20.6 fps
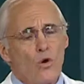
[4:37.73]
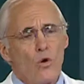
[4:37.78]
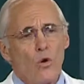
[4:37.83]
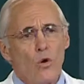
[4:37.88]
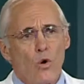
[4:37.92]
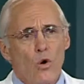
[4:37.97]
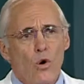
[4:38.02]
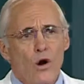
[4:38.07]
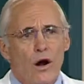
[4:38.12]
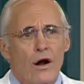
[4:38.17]

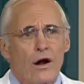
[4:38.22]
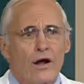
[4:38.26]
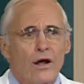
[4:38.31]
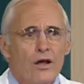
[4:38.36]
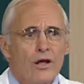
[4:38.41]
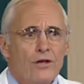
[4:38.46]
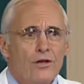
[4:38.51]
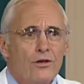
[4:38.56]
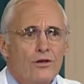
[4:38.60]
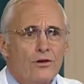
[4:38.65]
or
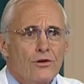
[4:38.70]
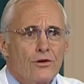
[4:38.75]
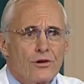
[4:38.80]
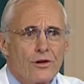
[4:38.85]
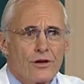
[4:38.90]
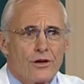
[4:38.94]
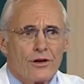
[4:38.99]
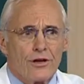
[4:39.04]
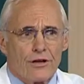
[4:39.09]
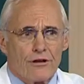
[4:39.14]
you're
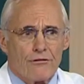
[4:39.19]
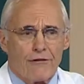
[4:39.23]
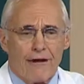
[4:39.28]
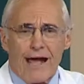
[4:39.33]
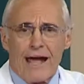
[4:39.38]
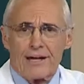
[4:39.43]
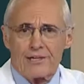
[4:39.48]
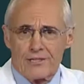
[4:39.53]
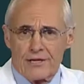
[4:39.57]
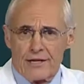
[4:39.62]
going to
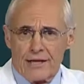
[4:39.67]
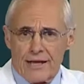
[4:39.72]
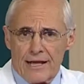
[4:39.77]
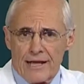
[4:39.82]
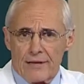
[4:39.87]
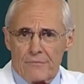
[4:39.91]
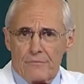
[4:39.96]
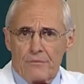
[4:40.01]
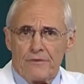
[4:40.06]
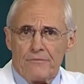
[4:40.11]
crash and